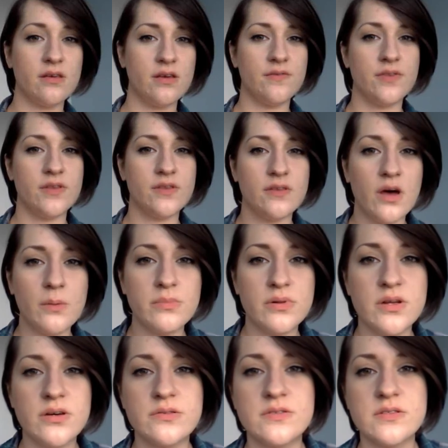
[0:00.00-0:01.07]
If this
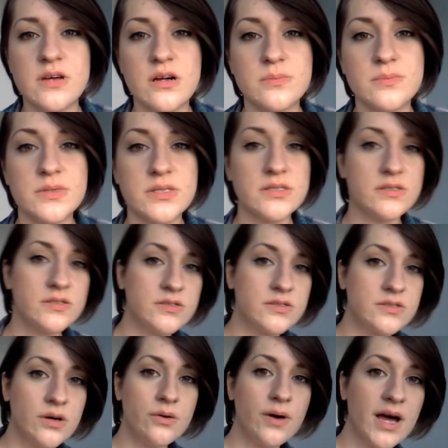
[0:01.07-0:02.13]
uploads, I'll be
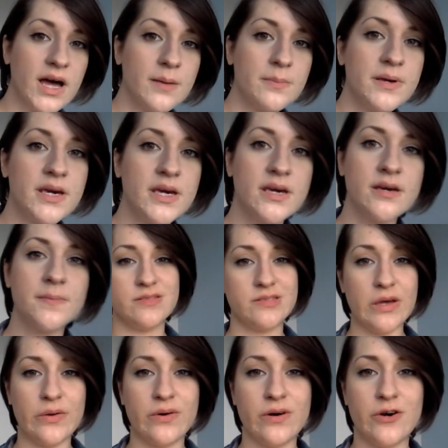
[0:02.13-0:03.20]
so happy.
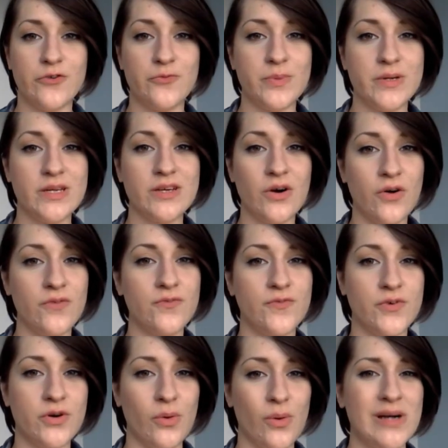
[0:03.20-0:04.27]
So, I've been gone
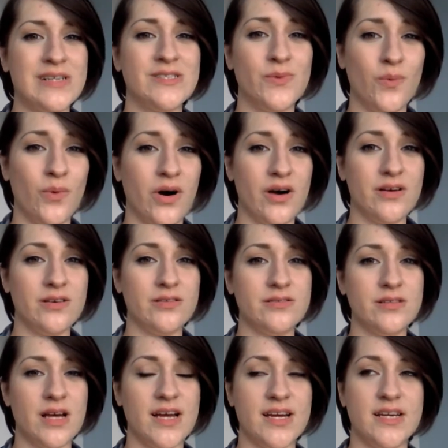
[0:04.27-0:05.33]
for quite a
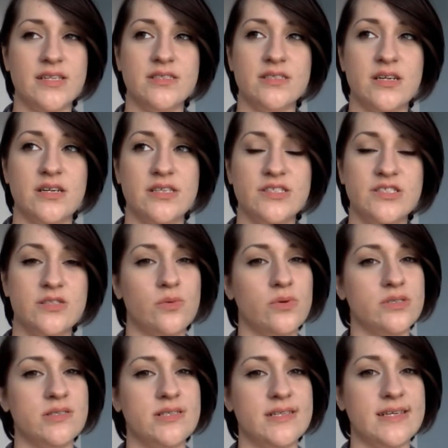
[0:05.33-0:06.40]
while and I just
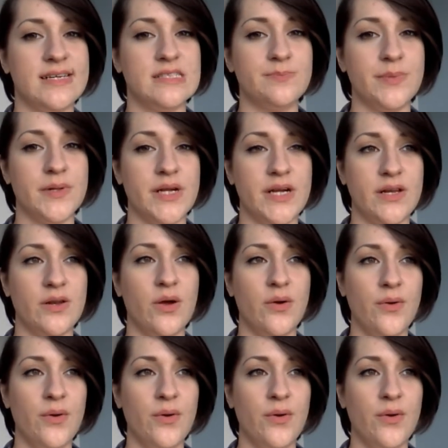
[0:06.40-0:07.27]
wanted to explain